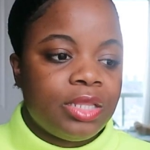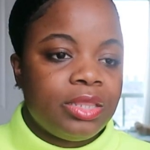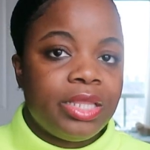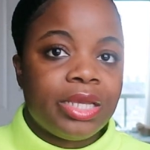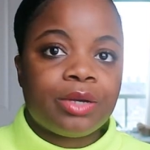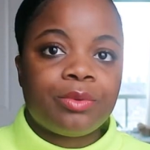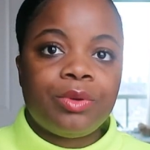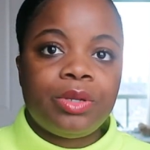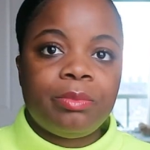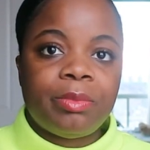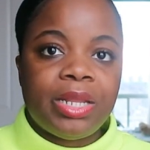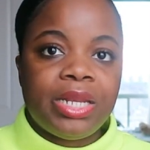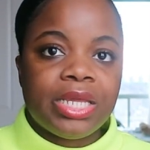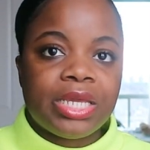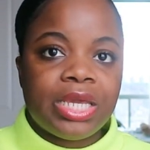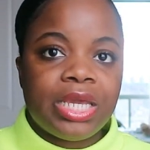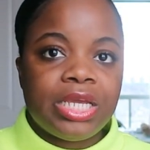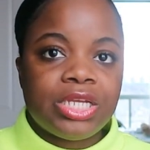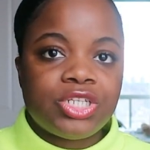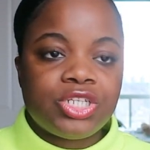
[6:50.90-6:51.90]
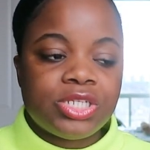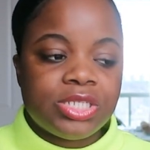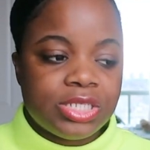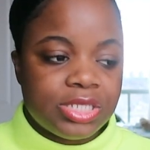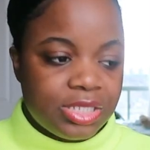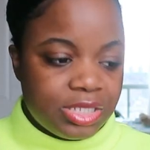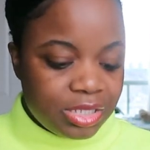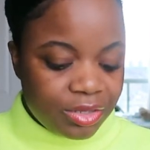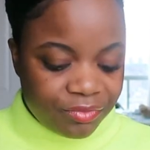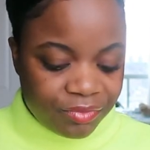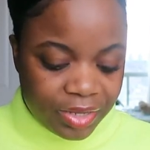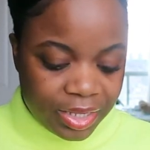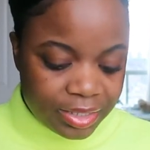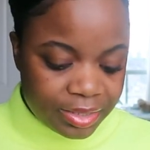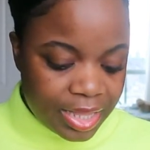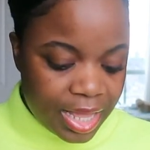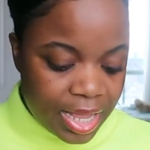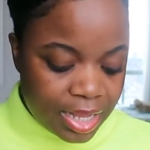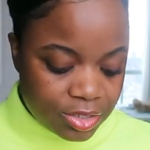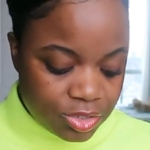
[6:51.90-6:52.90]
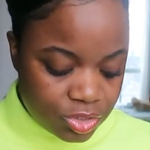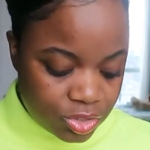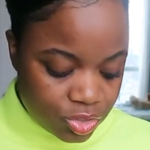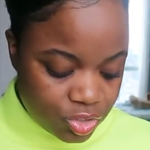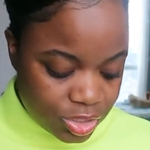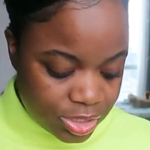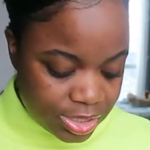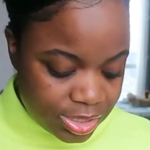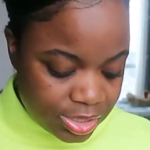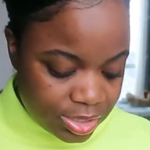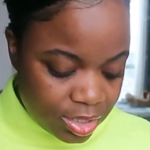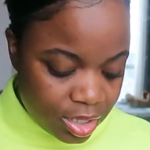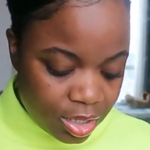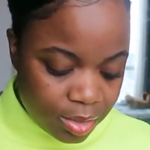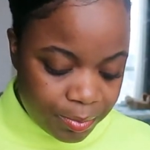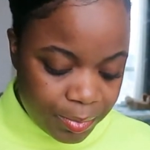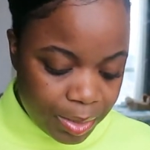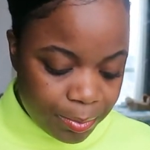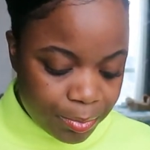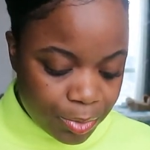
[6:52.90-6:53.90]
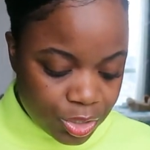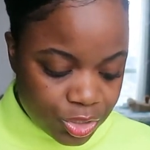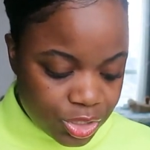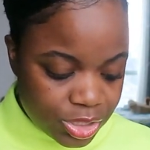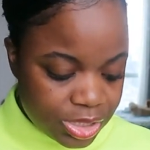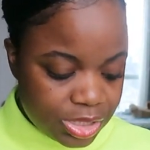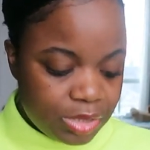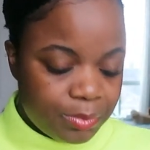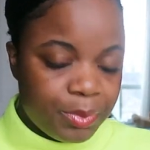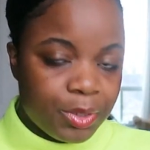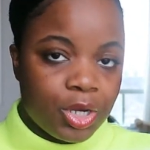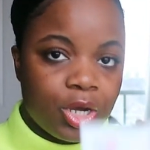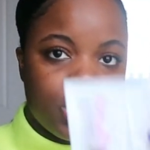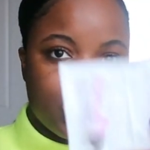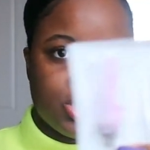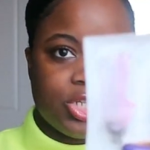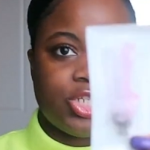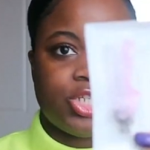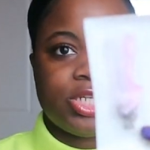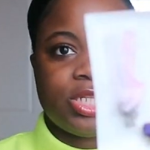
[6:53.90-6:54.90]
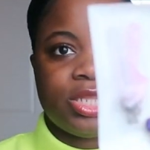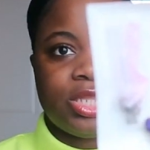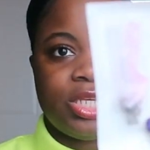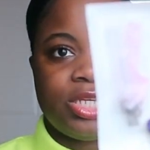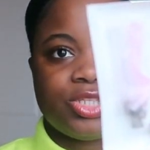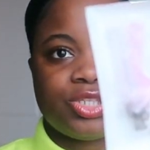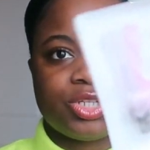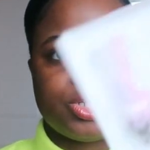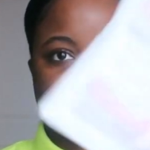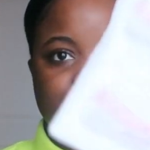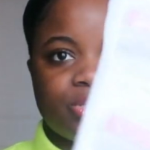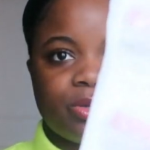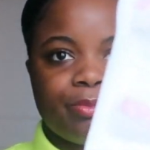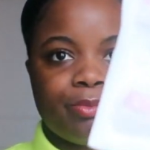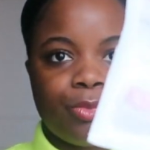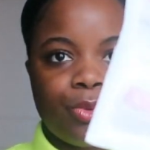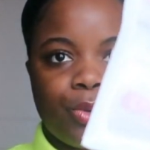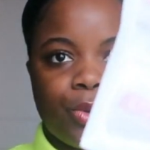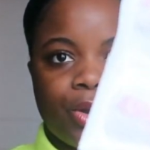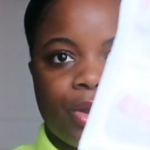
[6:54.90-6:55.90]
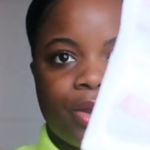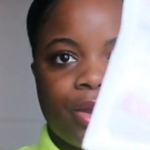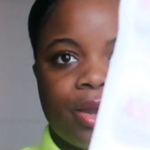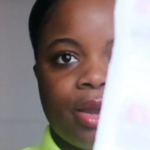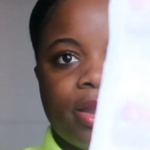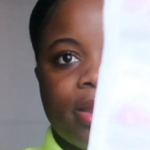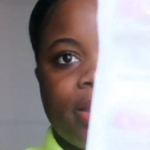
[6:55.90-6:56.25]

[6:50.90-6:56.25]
liquid medications and stuff like that. So just emergency precaution. These are some more